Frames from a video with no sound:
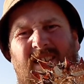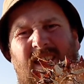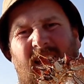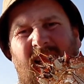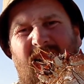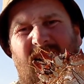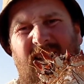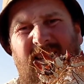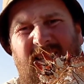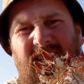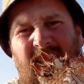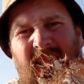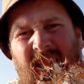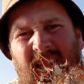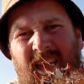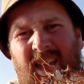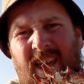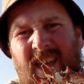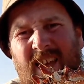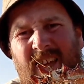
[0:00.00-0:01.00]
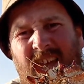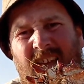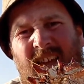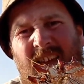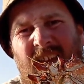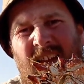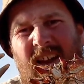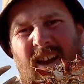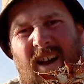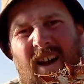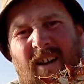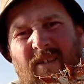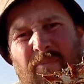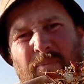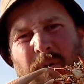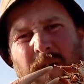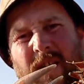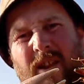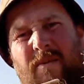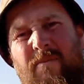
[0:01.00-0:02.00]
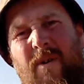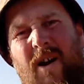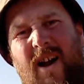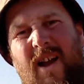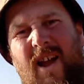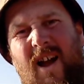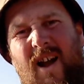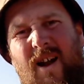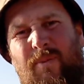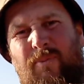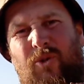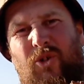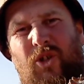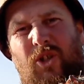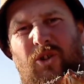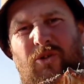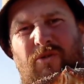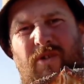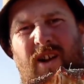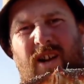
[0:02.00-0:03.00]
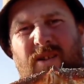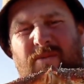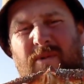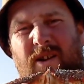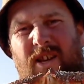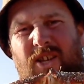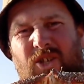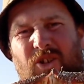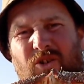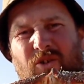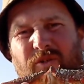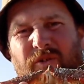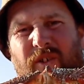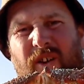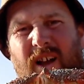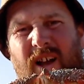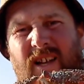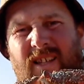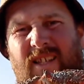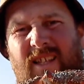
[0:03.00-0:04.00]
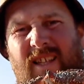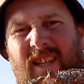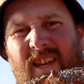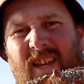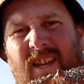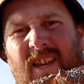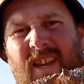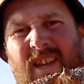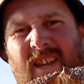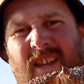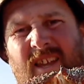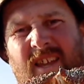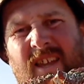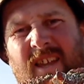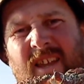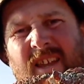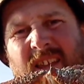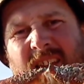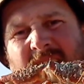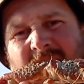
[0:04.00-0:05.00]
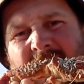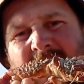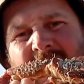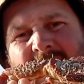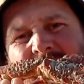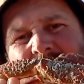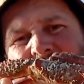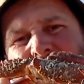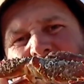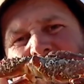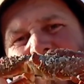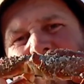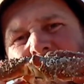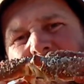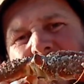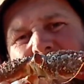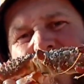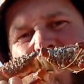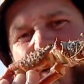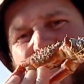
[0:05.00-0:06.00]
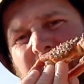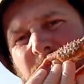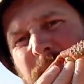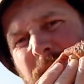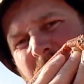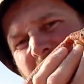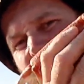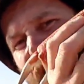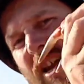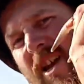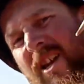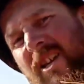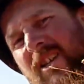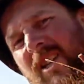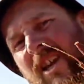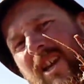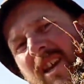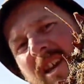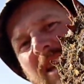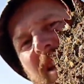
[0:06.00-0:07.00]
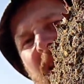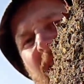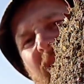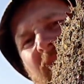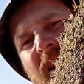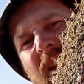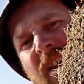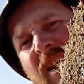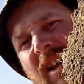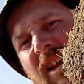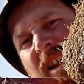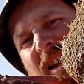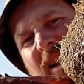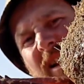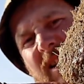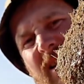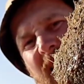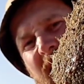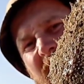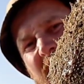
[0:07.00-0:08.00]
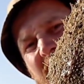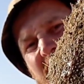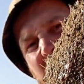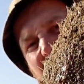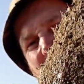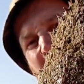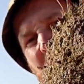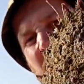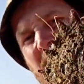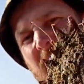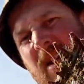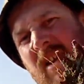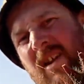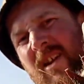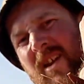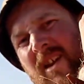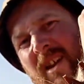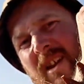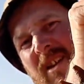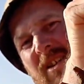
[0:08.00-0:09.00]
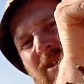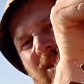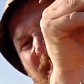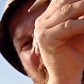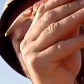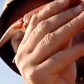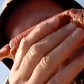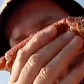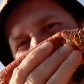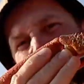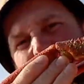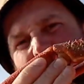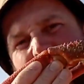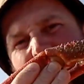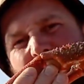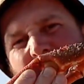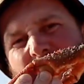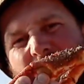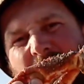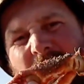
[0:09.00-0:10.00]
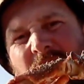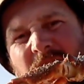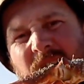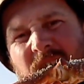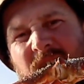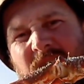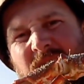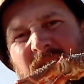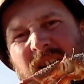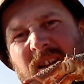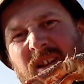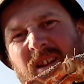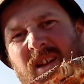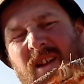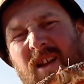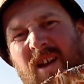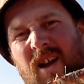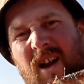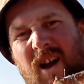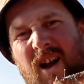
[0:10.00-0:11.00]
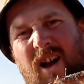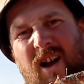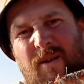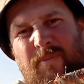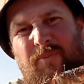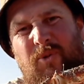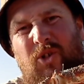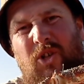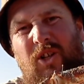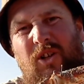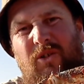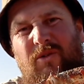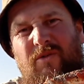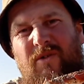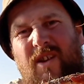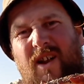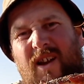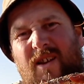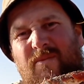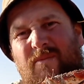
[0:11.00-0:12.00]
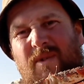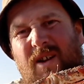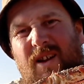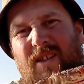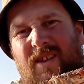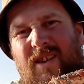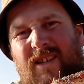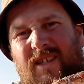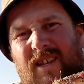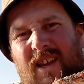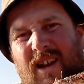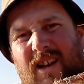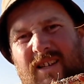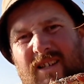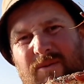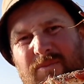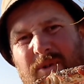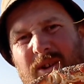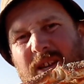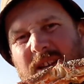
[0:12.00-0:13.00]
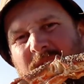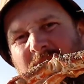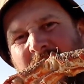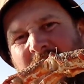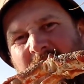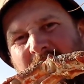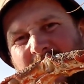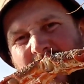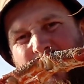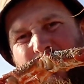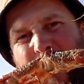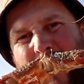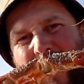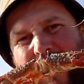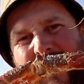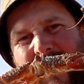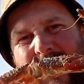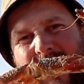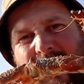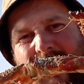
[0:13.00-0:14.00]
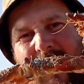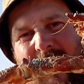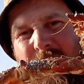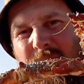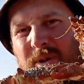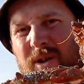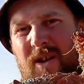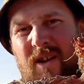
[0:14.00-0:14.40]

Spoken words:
guys have been my absolute nightmare so far today. This is a big one, this. Size of him. Only got 1 claw. Absolute nightmare these guys have been. The spider crab.